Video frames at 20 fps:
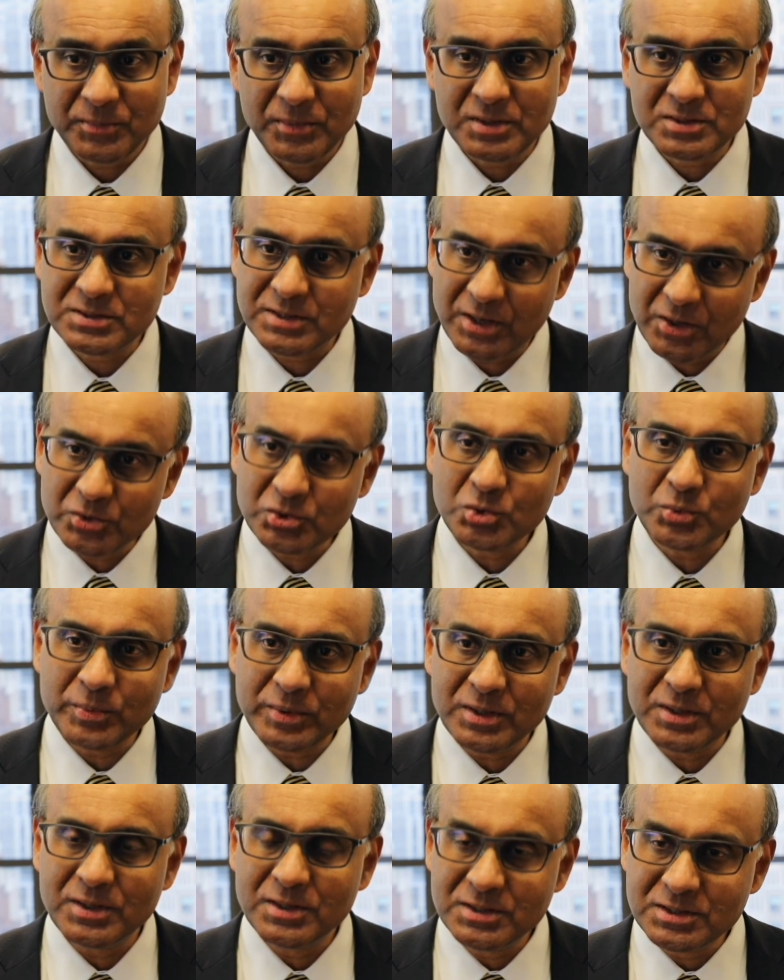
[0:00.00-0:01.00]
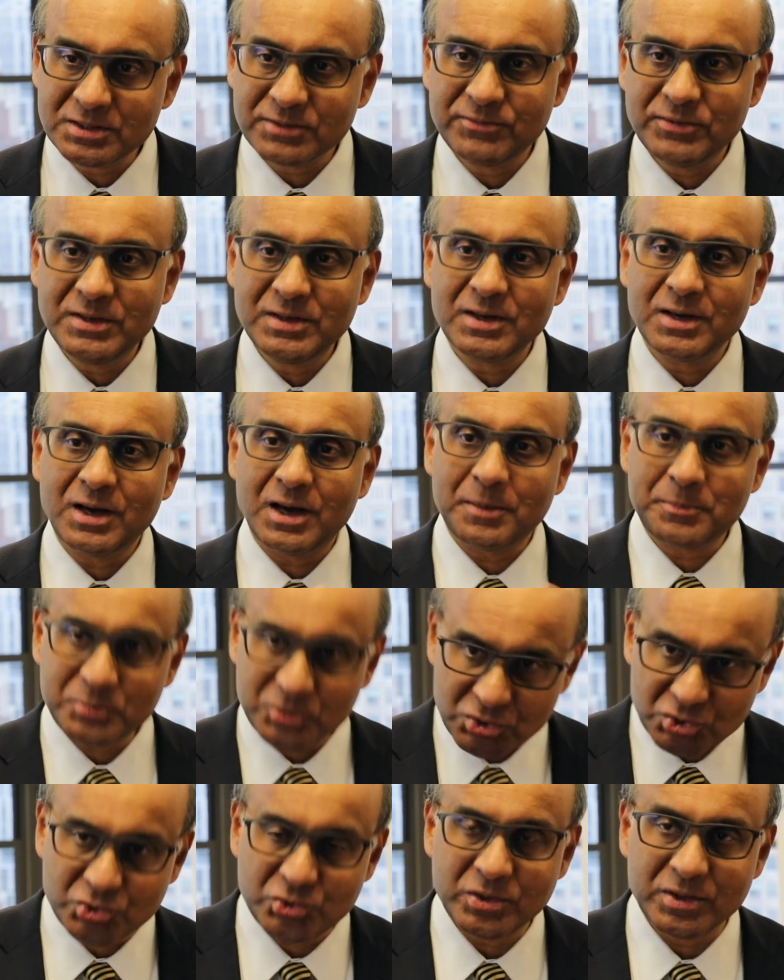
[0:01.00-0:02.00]
is how do we intervene
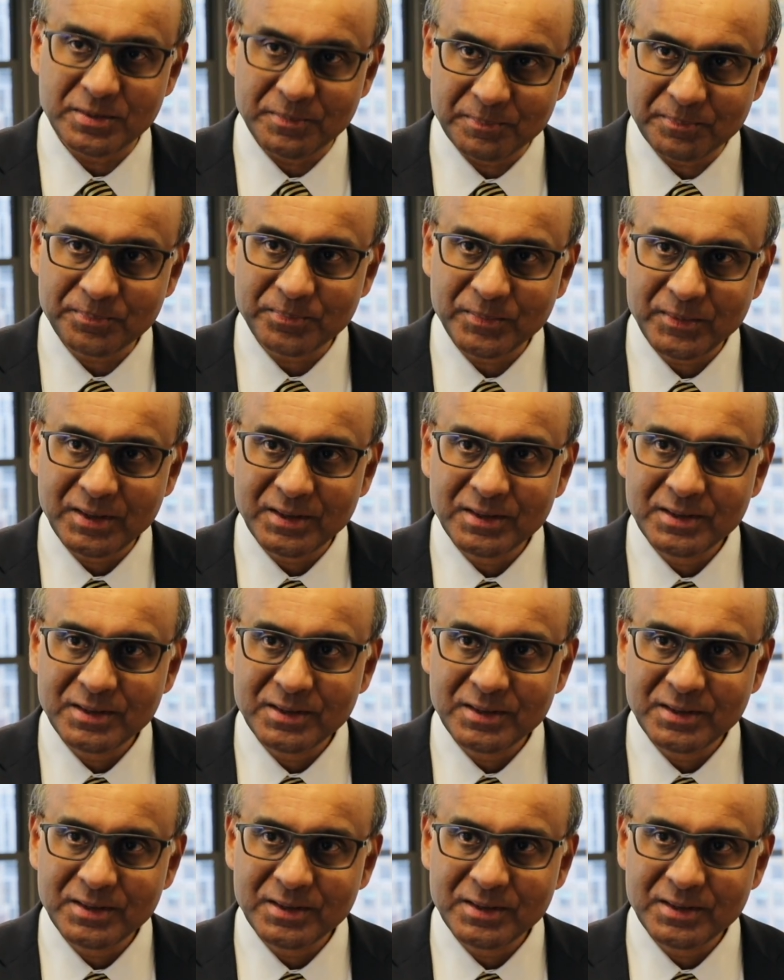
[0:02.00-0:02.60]
upstream